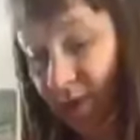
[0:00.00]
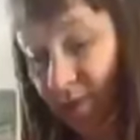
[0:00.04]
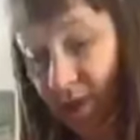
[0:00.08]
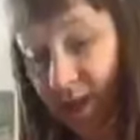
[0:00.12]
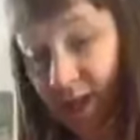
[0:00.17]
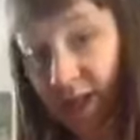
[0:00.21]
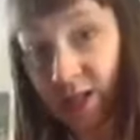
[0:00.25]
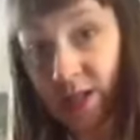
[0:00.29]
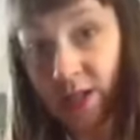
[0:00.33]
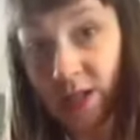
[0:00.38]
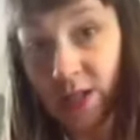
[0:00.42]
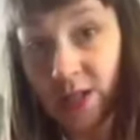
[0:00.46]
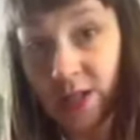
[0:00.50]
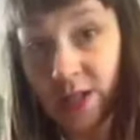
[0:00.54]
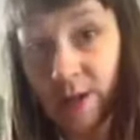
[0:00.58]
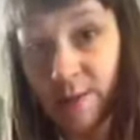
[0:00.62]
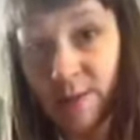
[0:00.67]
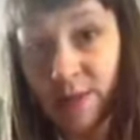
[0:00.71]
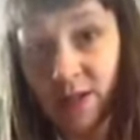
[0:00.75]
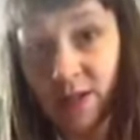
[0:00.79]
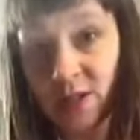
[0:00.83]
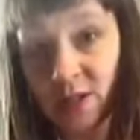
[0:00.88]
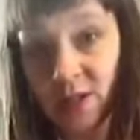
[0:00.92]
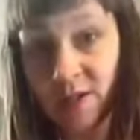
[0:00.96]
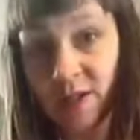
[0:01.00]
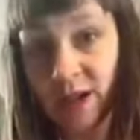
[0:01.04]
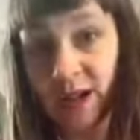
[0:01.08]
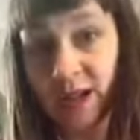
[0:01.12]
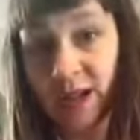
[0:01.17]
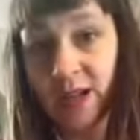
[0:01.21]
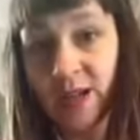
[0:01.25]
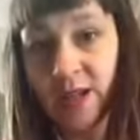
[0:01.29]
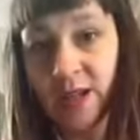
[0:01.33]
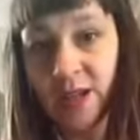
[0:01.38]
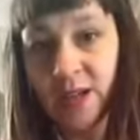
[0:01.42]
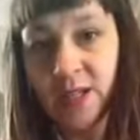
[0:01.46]
for this to demonstrate.
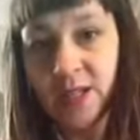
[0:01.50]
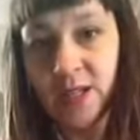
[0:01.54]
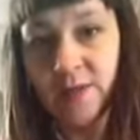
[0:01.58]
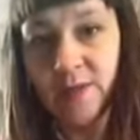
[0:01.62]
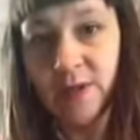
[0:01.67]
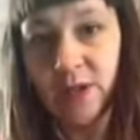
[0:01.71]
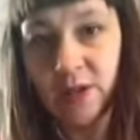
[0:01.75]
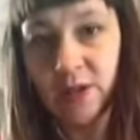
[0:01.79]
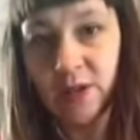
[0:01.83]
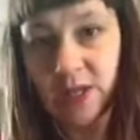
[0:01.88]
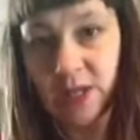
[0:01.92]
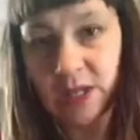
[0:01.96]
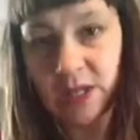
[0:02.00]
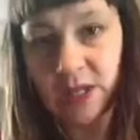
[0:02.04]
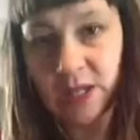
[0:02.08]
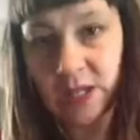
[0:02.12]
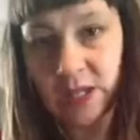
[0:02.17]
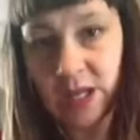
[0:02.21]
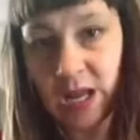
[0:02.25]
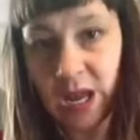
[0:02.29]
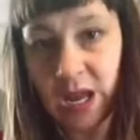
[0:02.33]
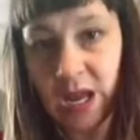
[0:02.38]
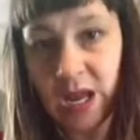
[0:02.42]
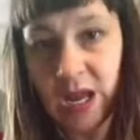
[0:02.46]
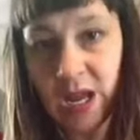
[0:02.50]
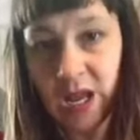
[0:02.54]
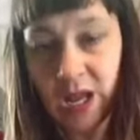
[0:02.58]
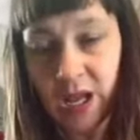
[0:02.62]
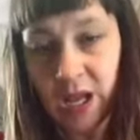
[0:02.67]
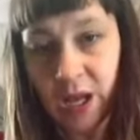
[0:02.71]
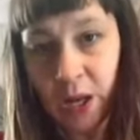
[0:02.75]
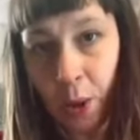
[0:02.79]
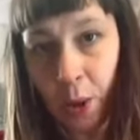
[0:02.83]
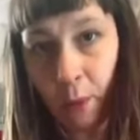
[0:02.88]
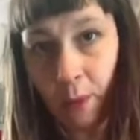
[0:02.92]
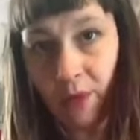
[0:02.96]
So if you can see
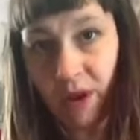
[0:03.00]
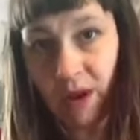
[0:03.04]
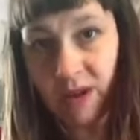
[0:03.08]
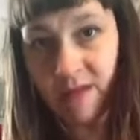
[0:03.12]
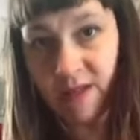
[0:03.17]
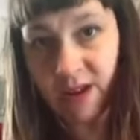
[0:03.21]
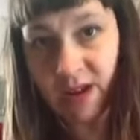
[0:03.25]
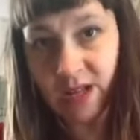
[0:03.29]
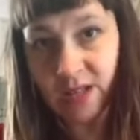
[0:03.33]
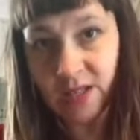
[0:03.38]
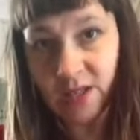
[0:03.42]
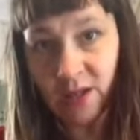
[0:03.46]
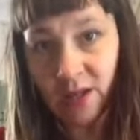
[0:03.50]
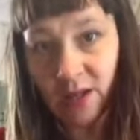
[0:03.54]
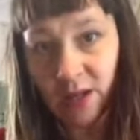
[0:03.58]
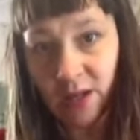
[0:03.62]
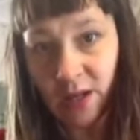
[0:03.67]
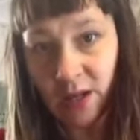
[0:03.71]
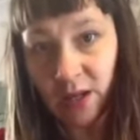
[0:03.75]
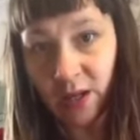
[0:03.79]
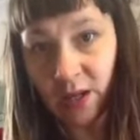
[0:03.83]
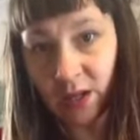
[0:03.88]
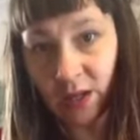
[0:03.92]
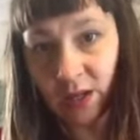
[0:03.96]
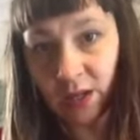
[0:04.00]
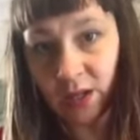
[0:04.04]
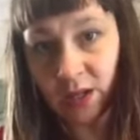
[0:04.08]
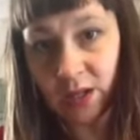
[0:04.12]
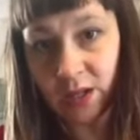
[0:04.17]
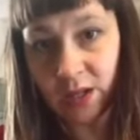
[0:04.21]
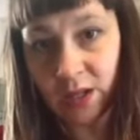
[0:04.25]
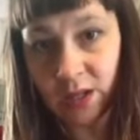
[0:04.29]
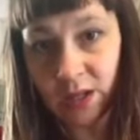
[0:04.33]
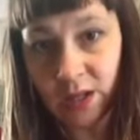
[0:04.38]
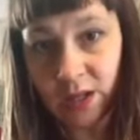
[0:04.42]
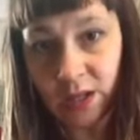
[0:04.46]
where it is on
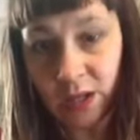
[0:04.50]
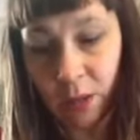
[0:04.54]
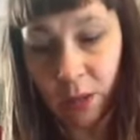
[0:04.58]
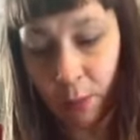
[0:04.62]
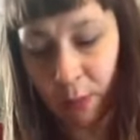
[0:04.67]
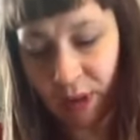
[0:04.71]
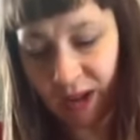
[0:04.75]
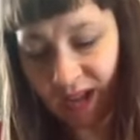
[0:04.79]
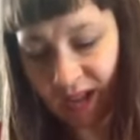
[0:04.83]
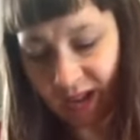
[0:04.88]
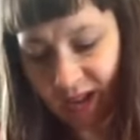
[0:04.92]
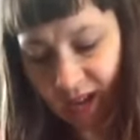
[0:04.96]
the mat,